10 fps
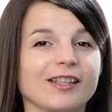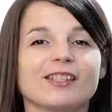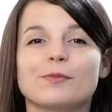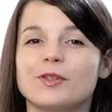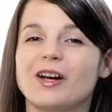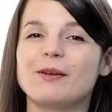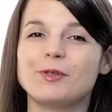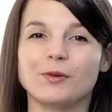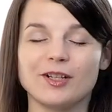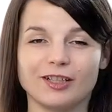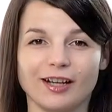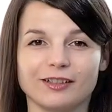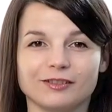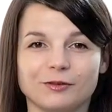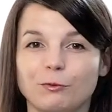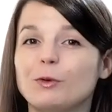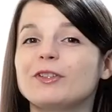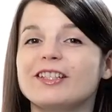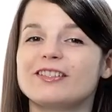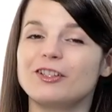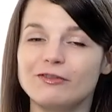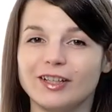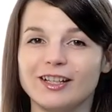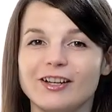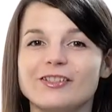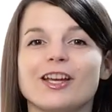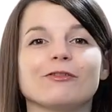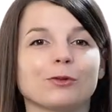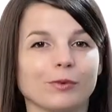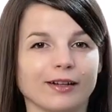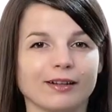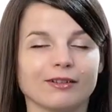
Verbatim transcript: and subscribe to our channel. We release new videos every week.